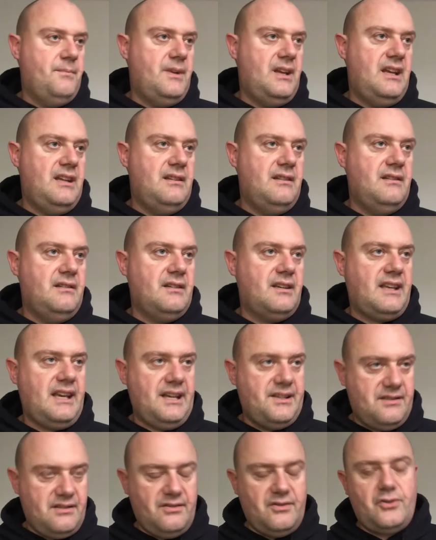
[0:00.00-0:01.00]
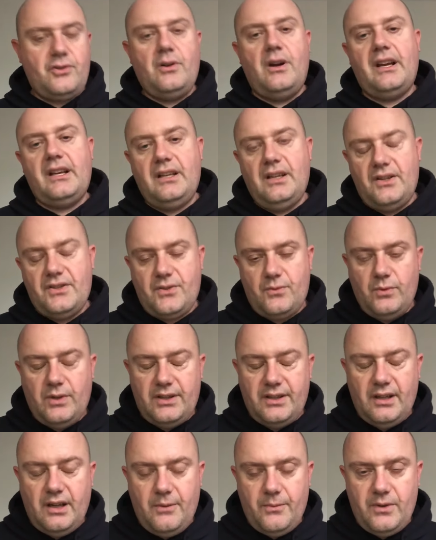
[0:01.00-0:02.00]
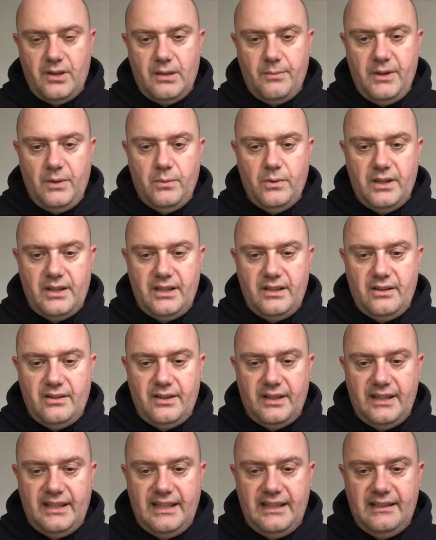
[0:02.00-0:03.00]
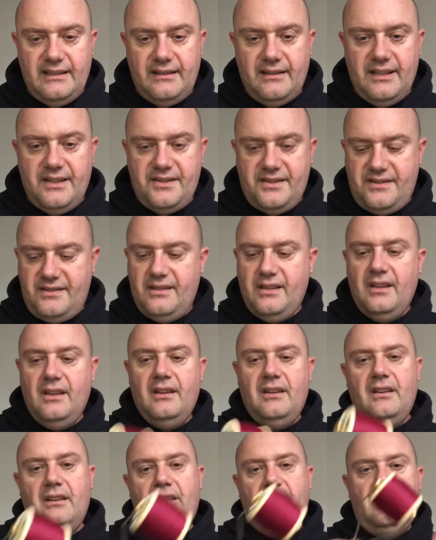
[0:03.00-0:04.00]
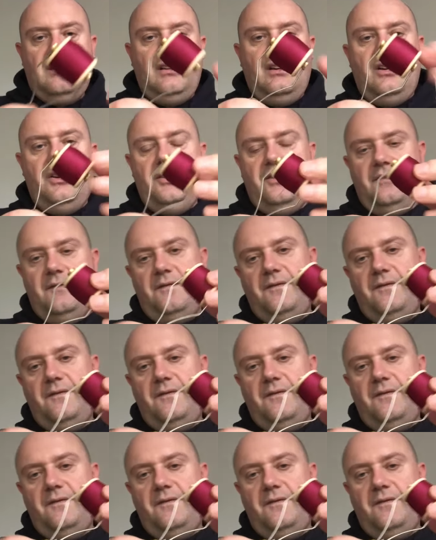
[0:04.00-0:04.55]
the case of the Tricast rod that I'm going to be working on, I needed this kind of,